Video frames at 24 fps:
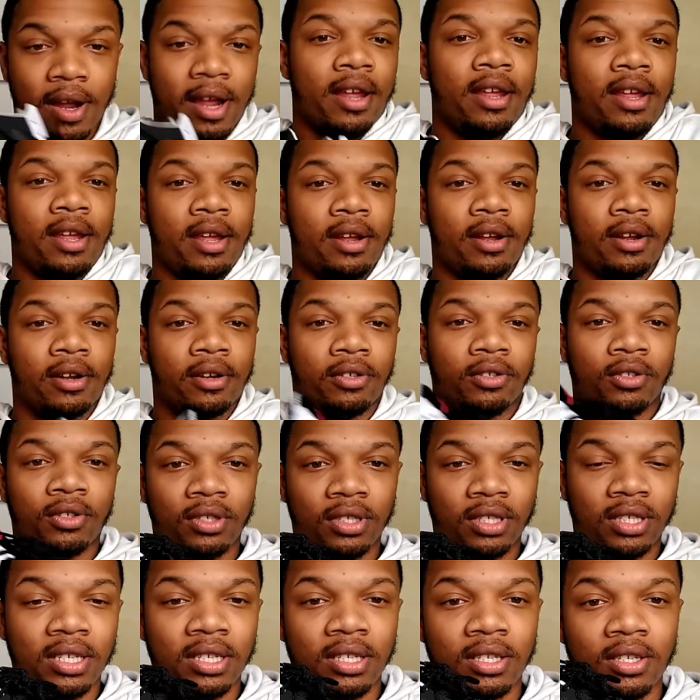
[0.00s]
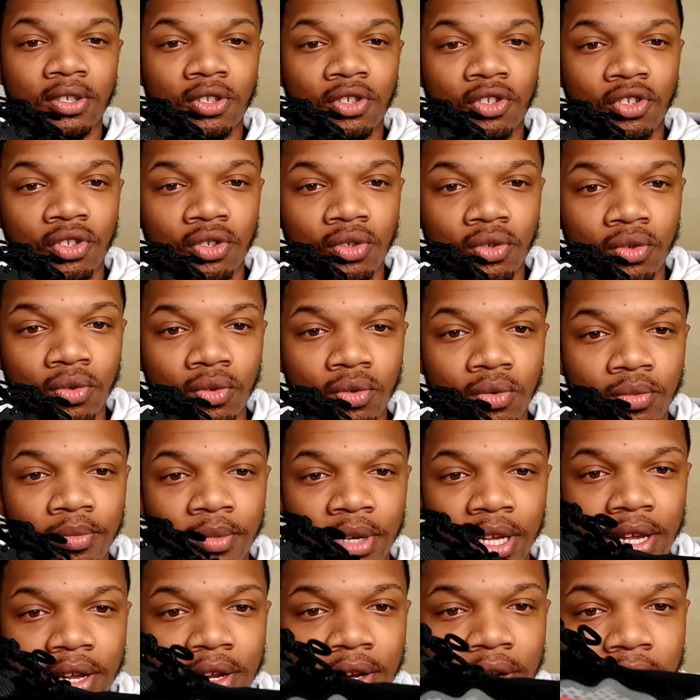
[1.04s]
right here, you see the
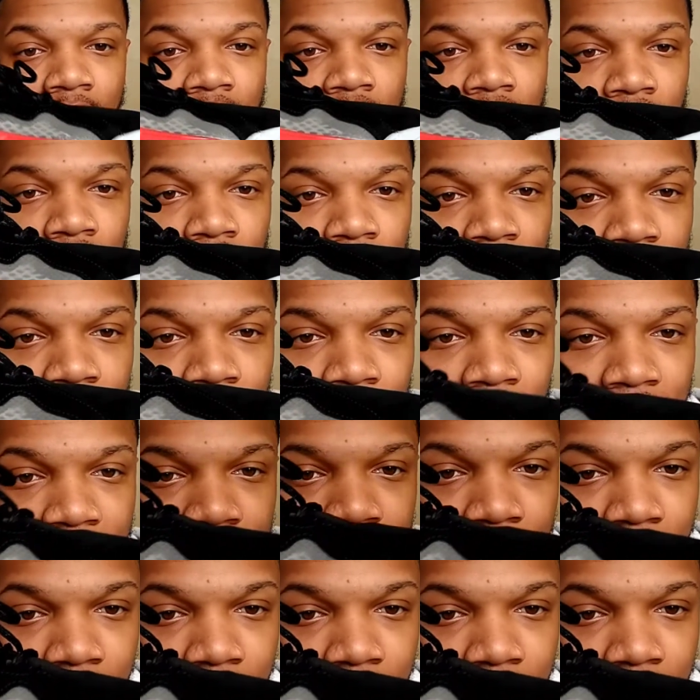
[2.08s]
Zoom ear unit right